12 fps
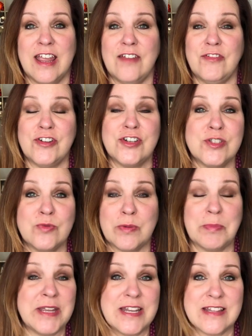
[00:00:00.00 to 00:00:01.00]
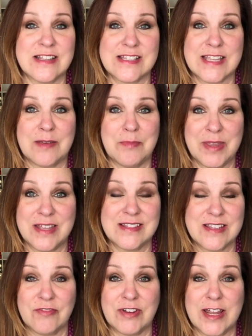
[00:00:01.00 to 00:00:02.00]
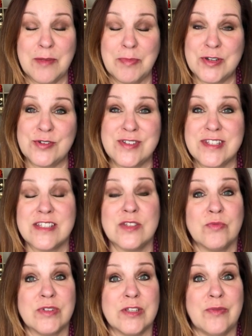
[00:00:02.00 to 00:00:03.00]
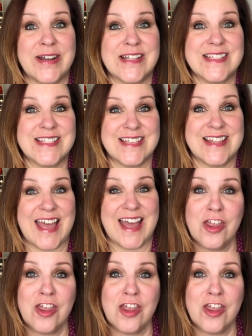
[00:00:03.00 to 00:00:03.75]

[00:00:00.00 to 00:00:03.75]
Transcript: If you're just repeating the same pins every day, Pinterest doesn't really want to see that.